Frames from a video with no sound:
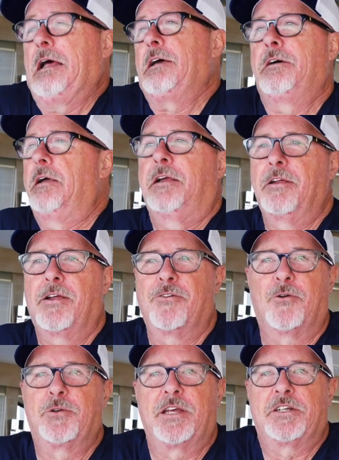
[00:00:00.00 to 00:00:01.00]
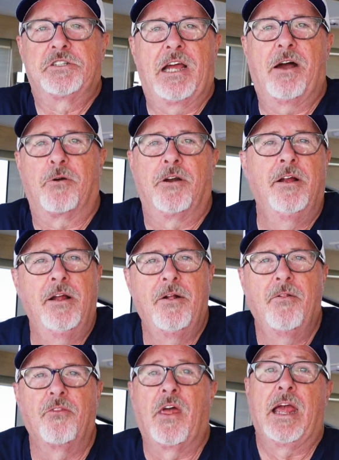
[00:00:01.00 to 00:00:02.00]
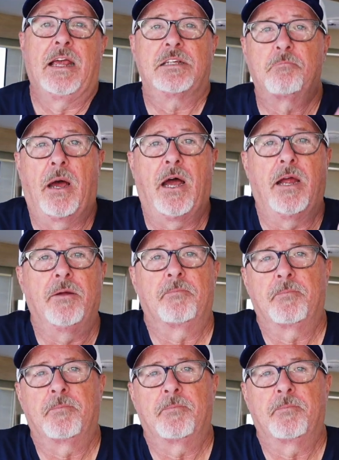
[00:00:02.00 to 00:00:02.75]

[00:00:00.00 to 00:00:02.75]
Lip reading: I gotta go take a shower. Thanks, bye.